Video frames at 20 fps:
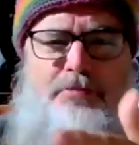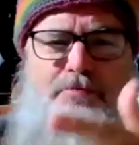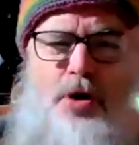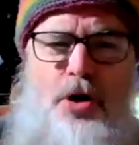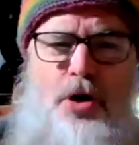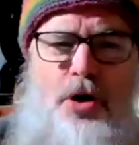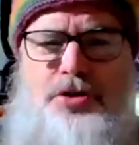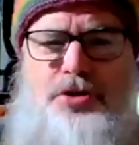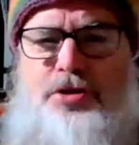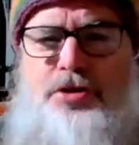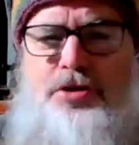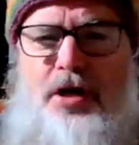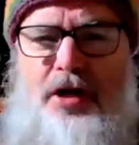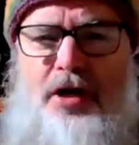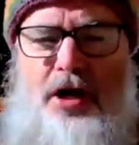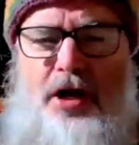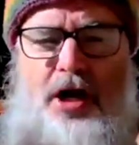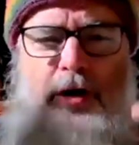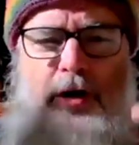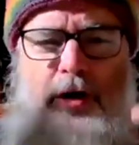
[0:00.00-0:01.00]
and mosques.
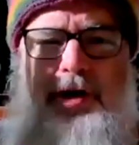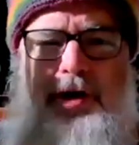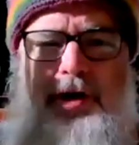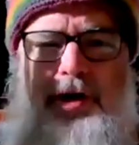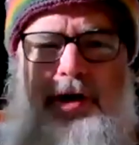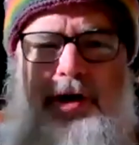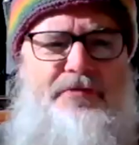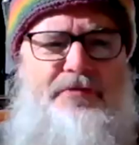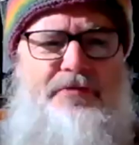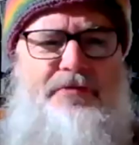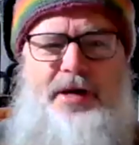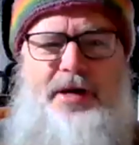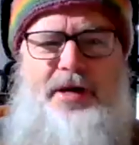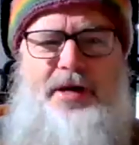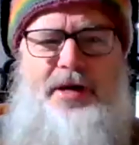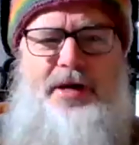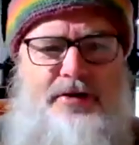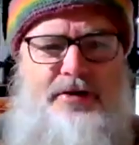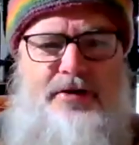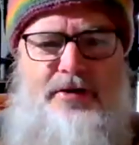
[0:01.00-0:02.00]
I went everywhere.
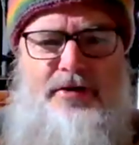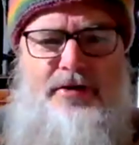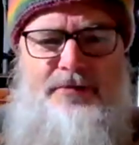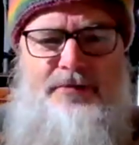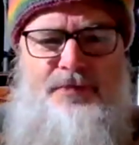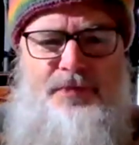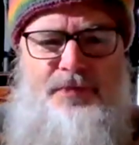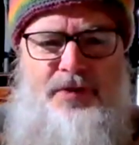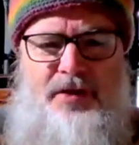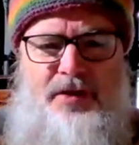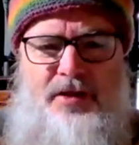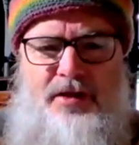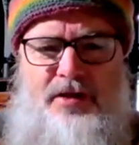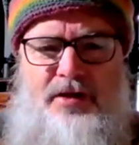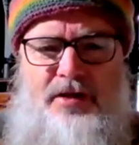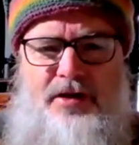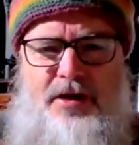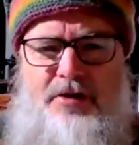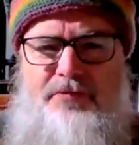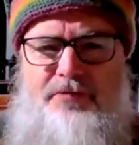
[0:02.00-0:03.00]

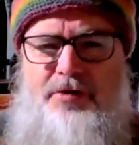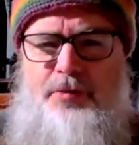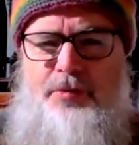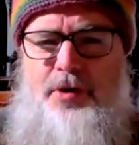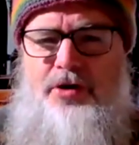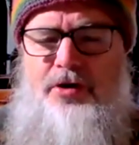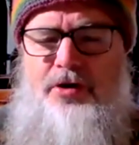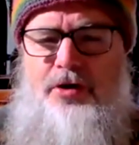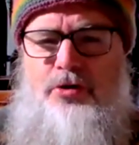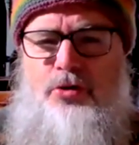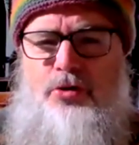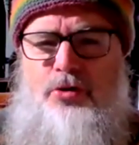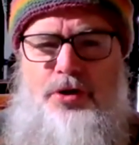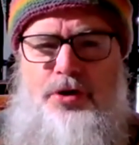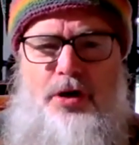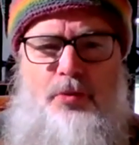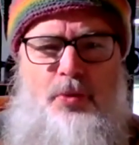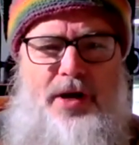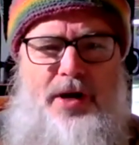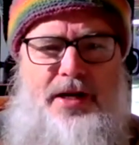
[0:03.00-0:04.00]
Everywhere I
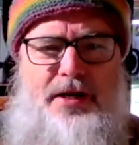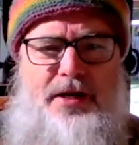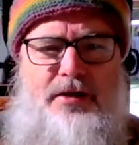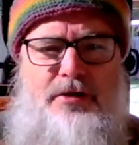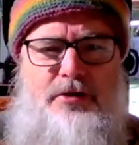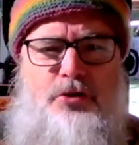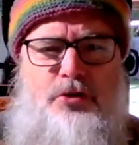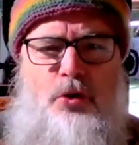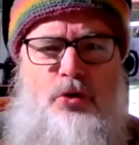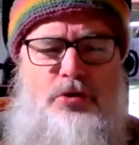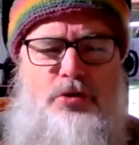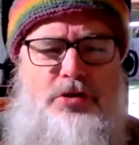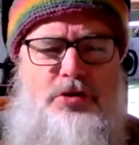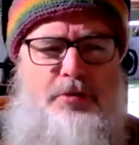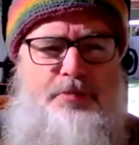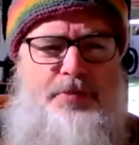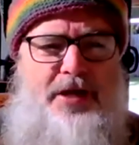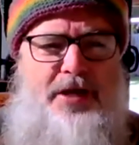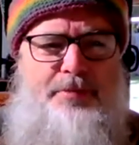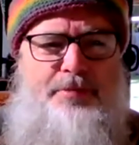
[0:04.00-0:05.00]
could, I went,
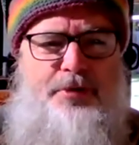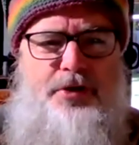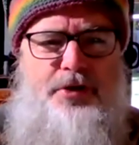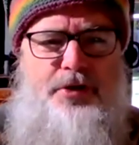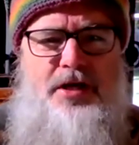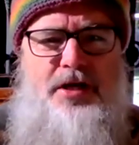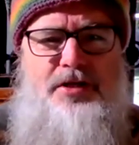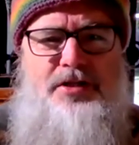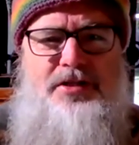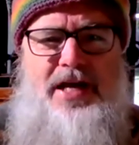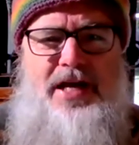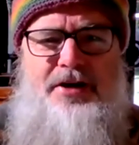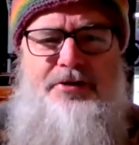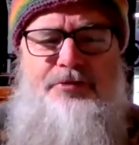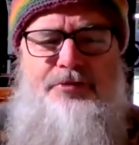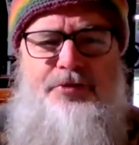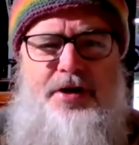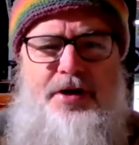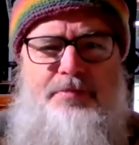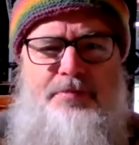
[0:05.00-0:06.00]
talked to people,
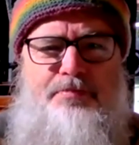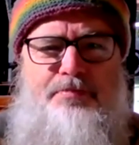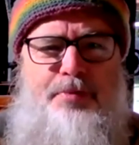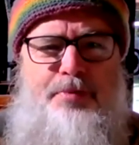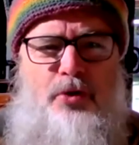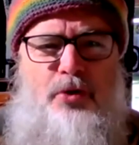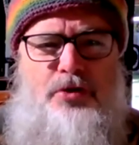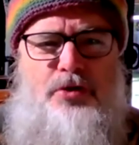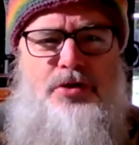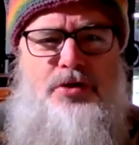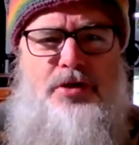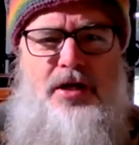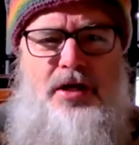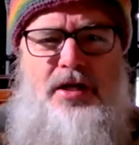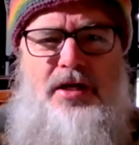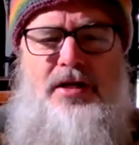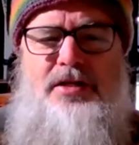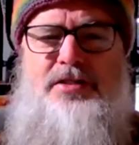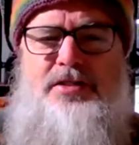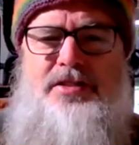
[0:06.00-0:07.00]
sat and read
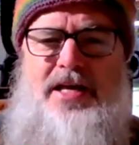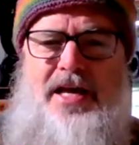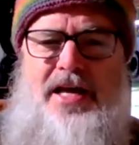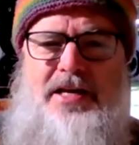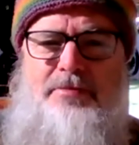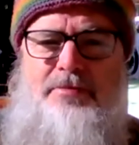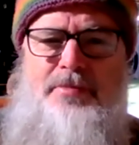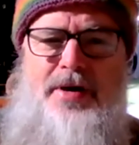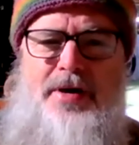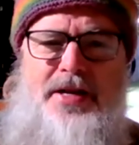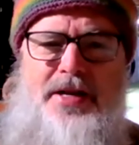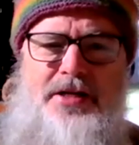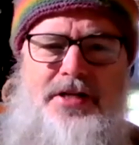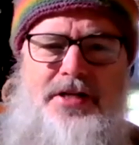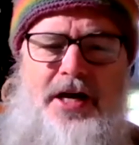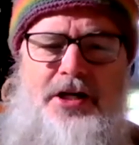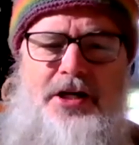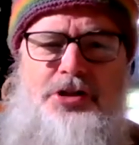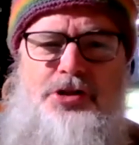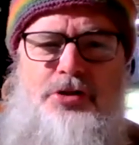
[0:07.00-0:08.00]
books, sat in
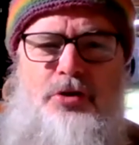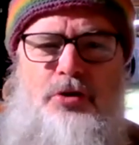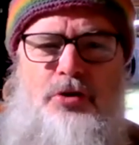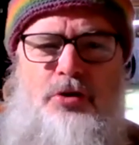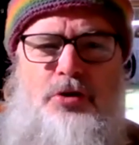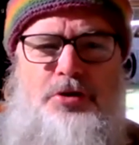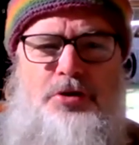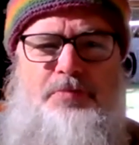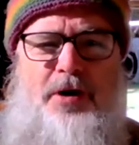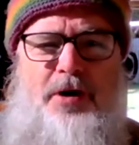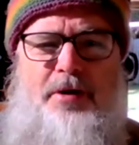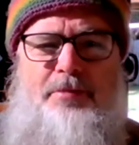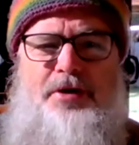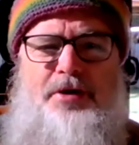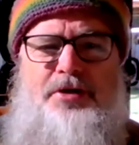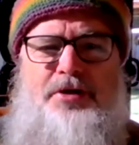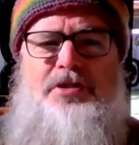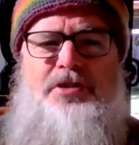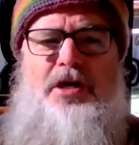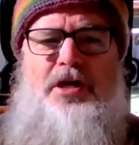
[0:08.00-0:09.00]
meditation halls by
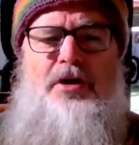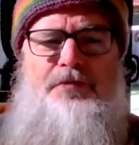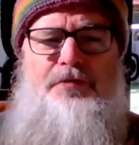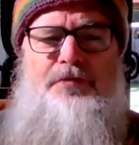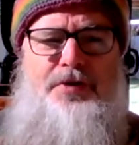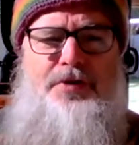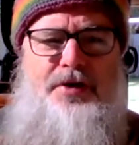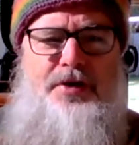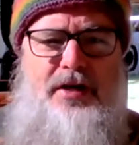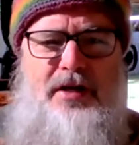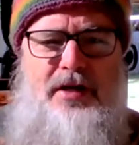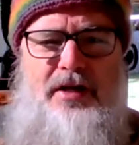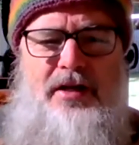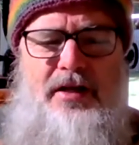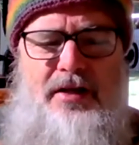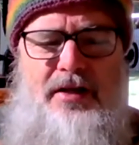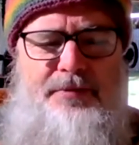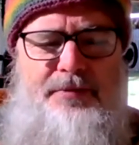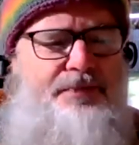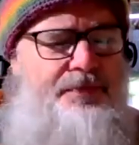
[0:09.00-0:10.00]
myself and
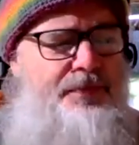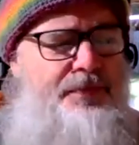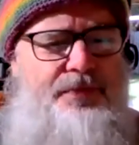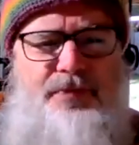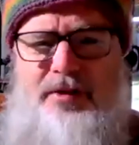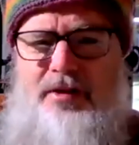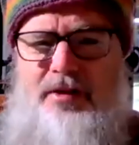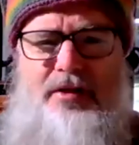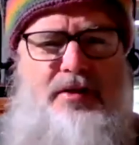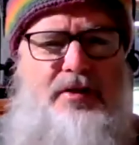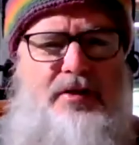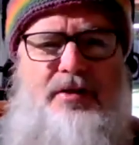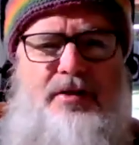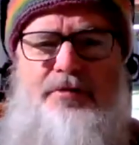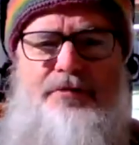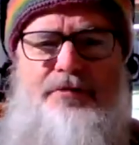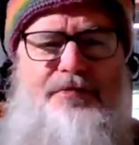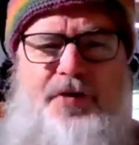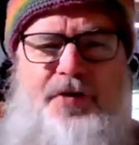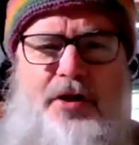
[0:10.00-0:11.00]

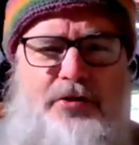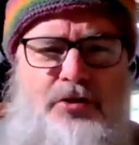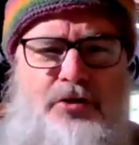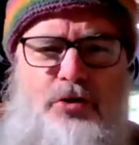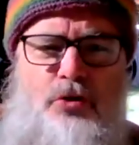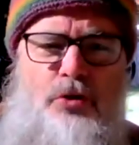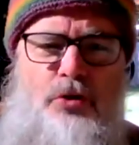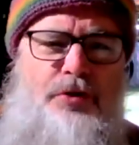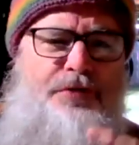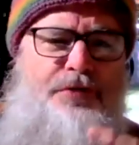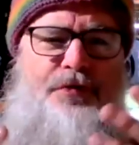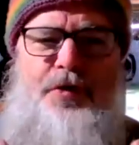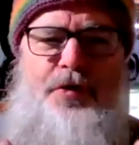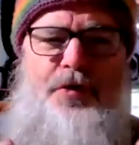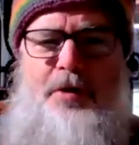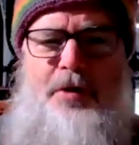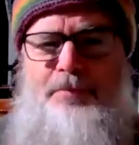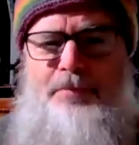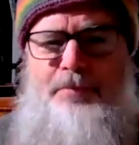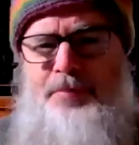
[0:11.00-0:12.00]
felt good,
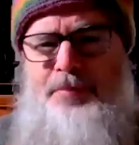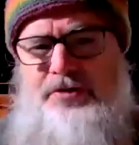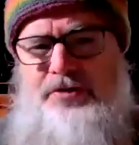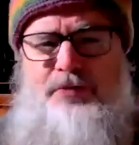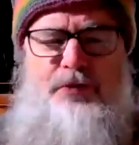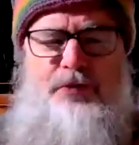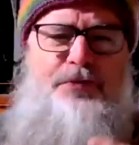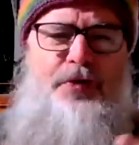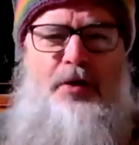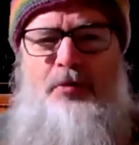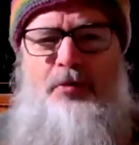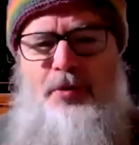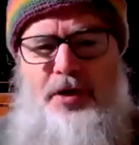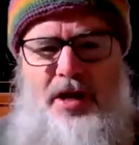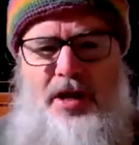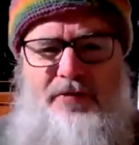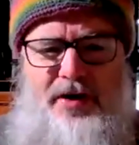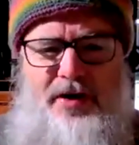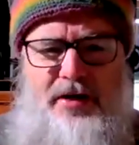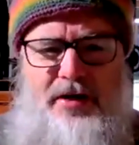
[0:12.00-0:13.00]
felt peaceful, felt
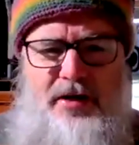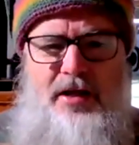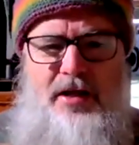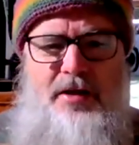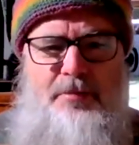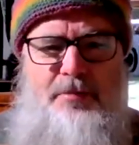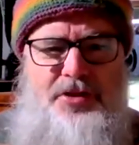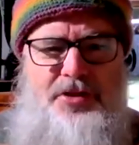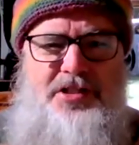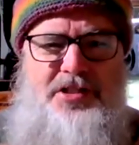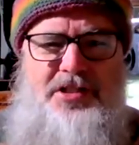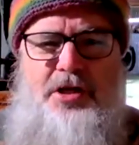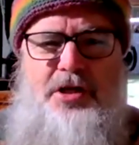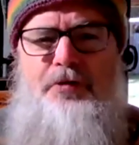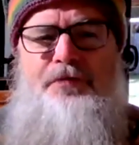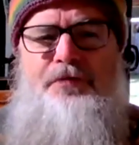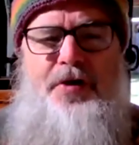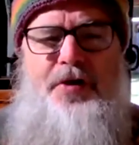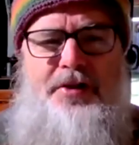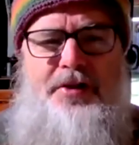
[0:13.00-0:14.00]
whatever,
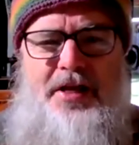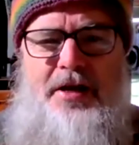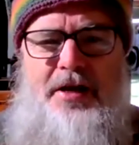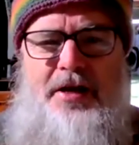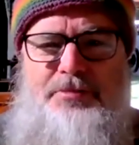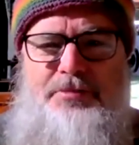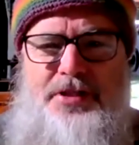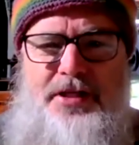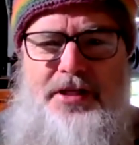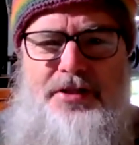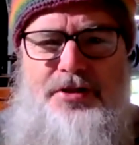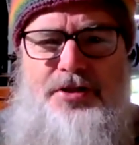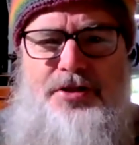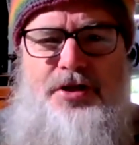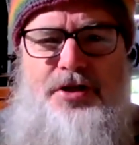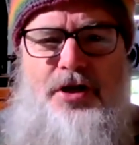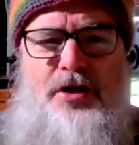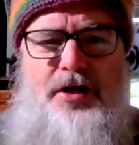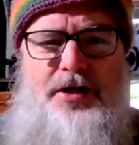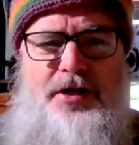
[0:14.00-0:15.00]
still felt empty
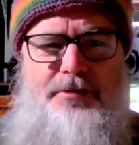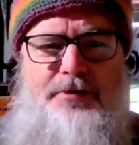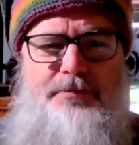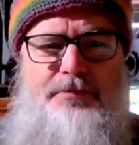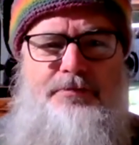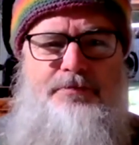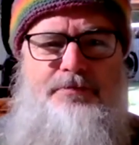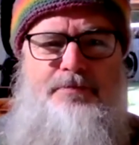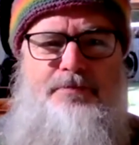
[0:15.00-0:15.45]
inside.